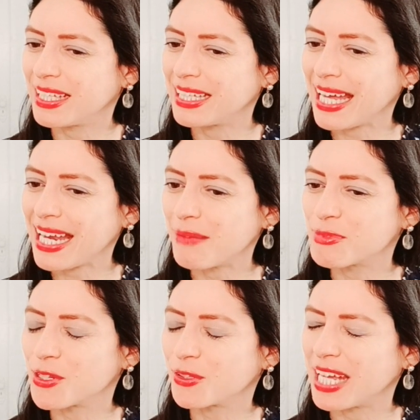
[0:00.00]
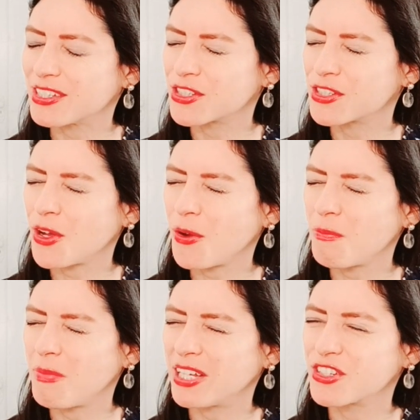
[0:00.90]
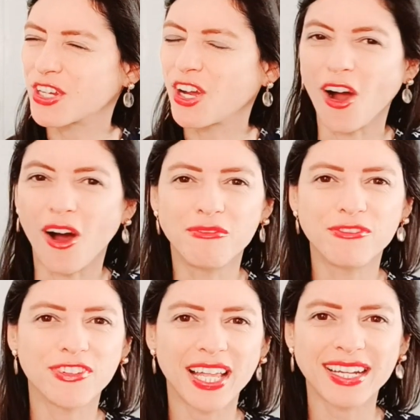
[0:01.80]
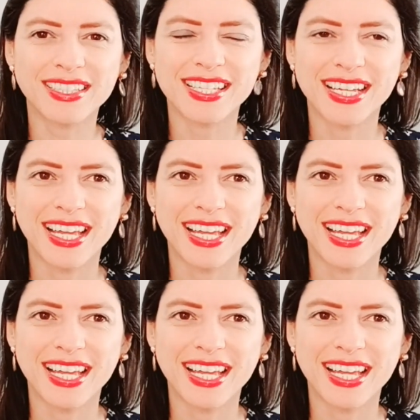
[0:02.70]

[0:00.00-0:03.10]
that episode has so much conflict